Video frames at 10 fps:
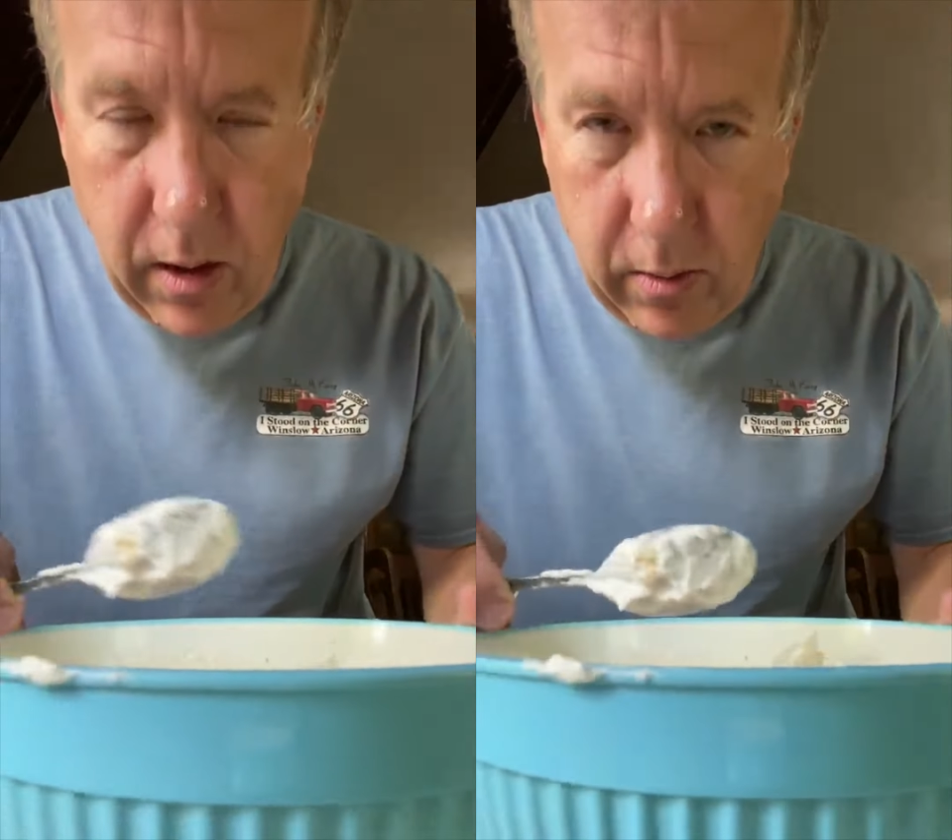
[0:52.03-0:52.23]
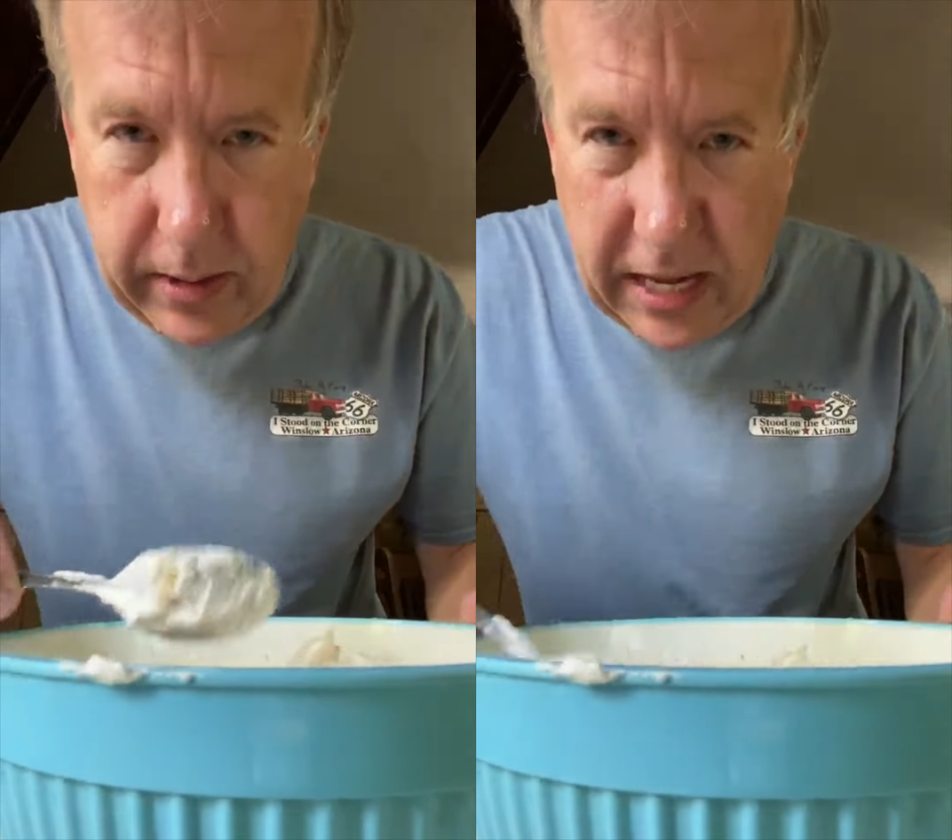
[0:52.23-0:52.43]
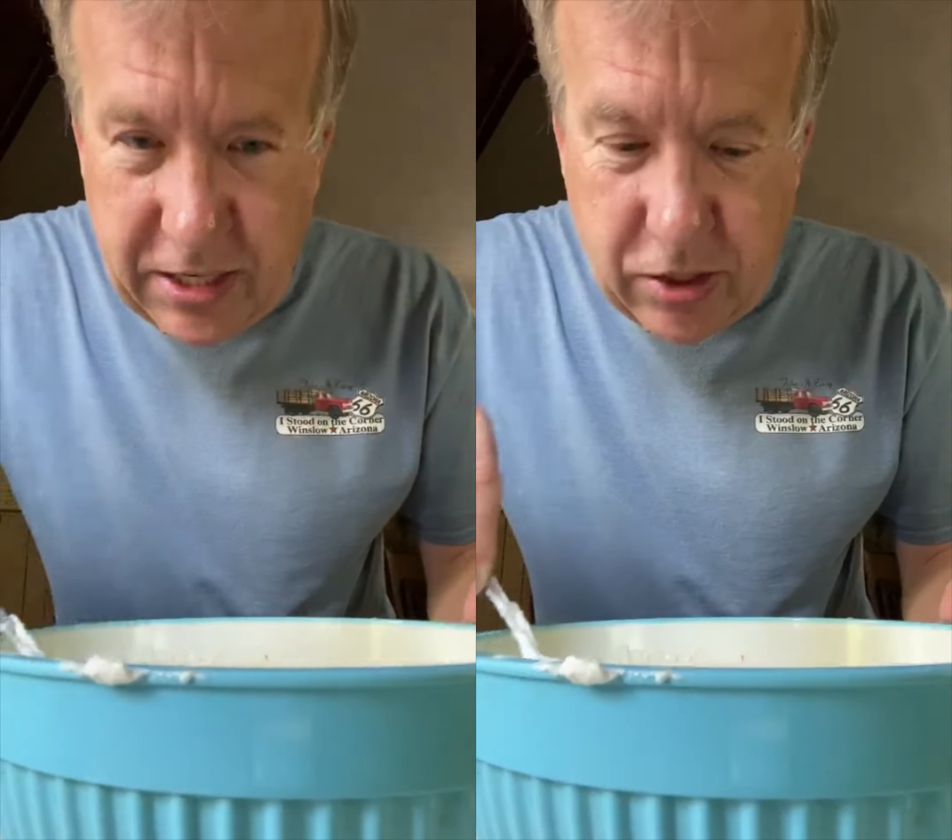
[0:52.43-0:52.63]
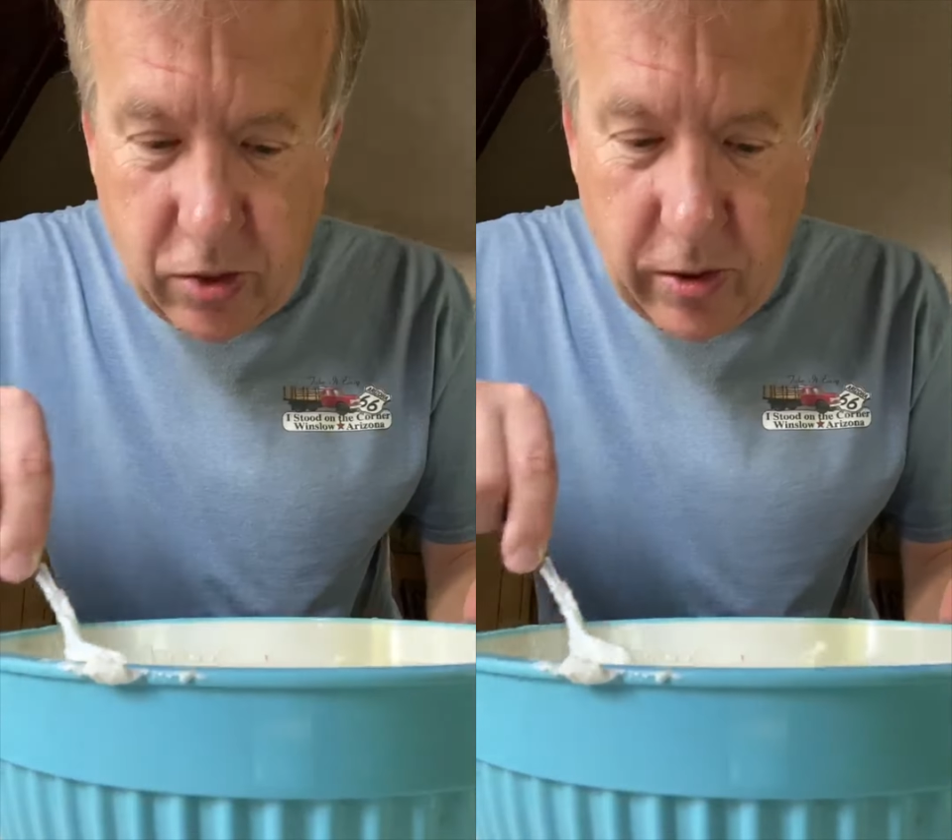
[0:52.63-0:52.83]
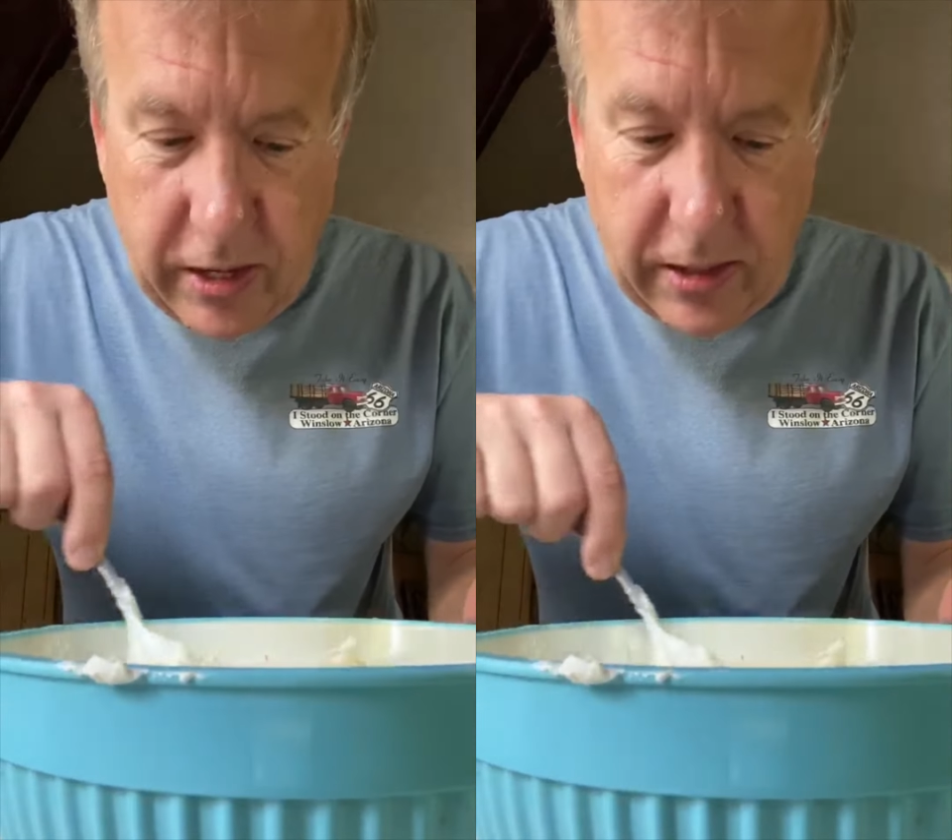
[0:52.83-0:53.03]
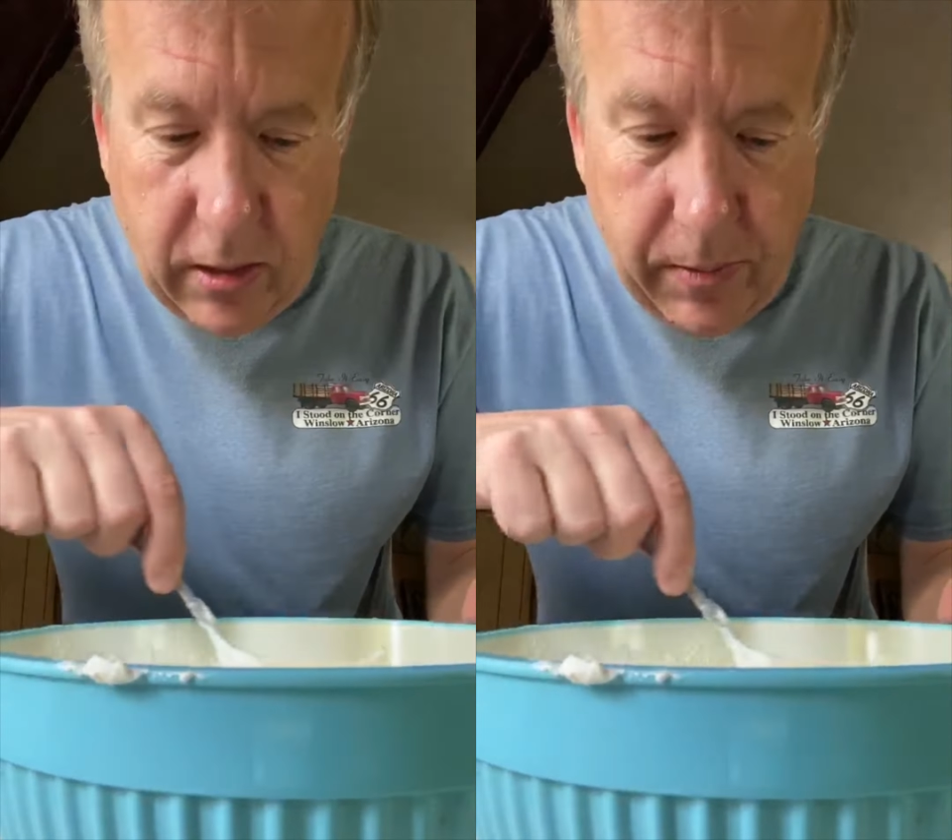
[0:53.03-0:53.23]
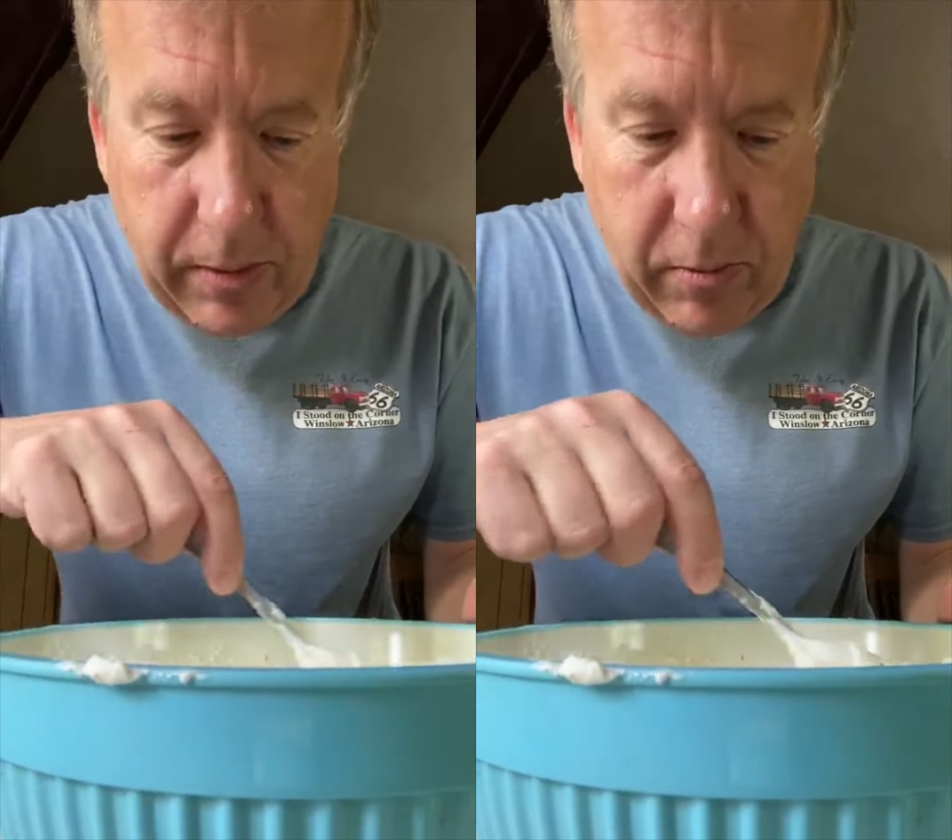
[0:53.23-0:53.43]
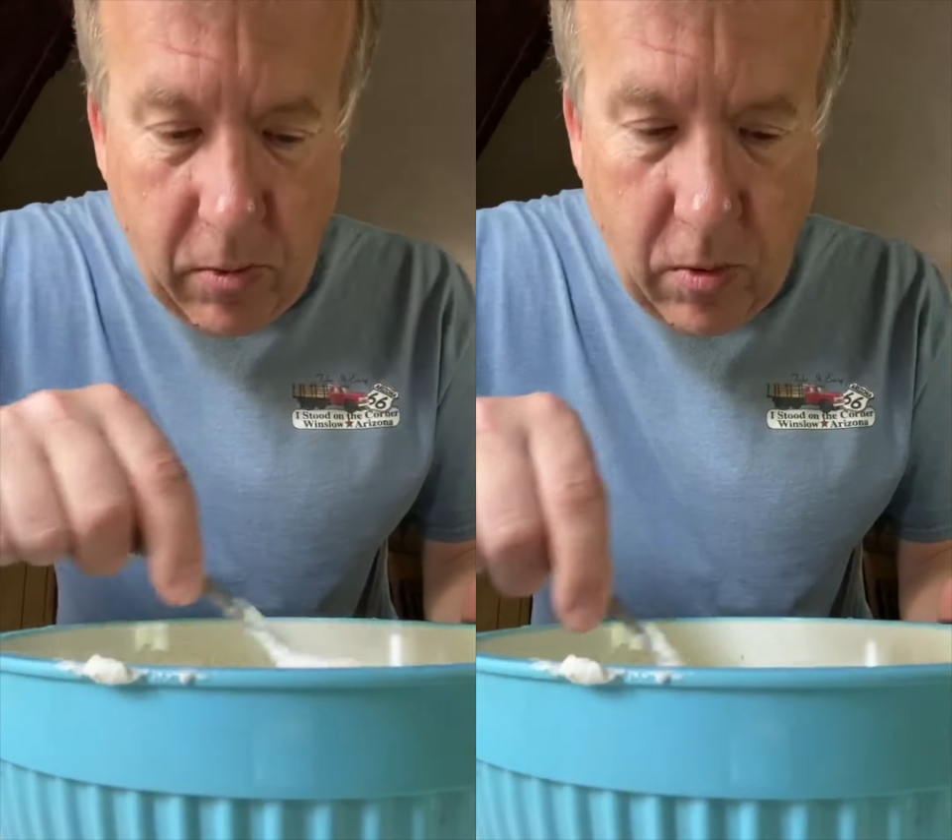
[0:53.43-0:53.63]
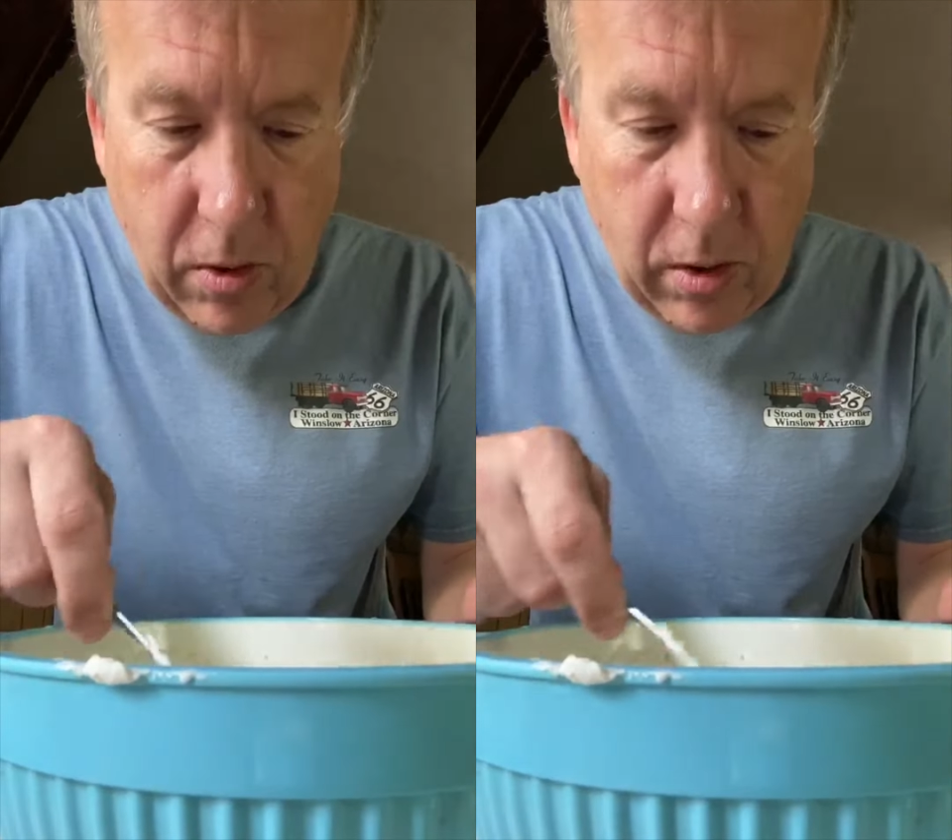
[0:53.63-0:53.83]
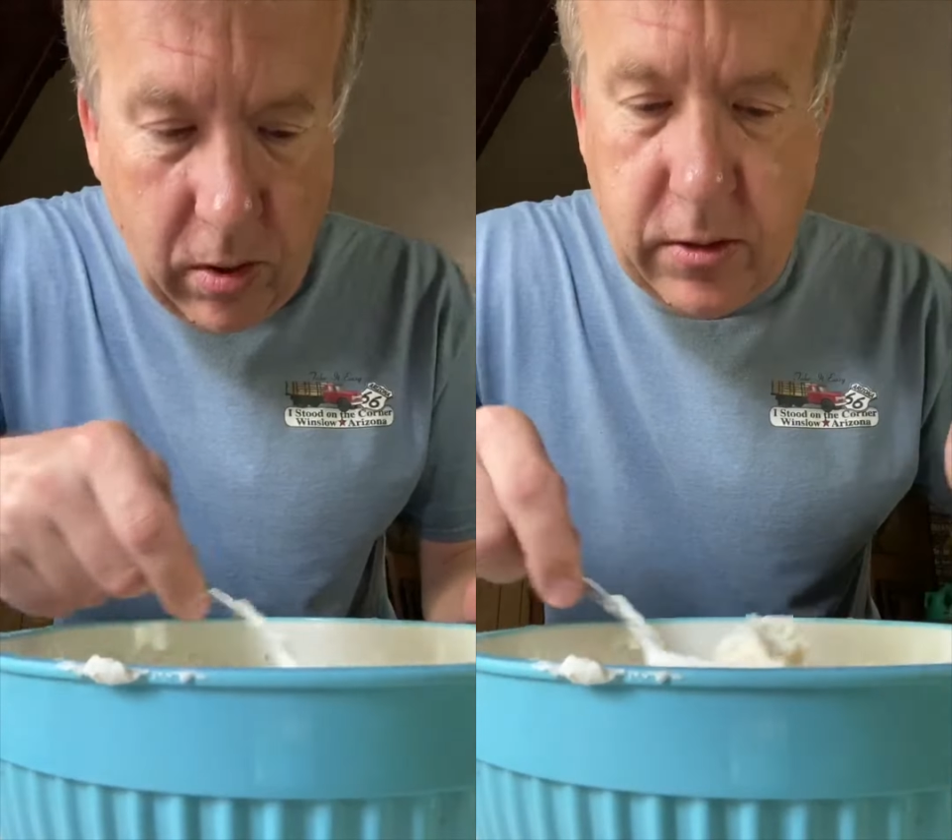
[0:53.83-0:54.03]
We gotta stir it a little bit
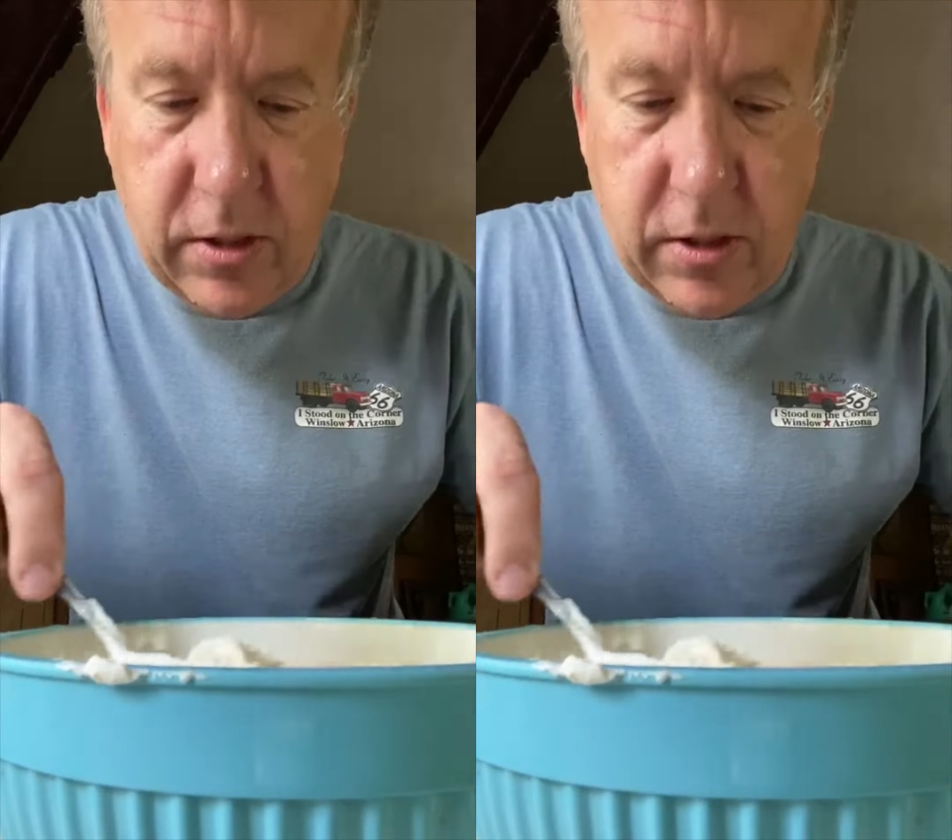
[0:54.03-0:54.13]
more.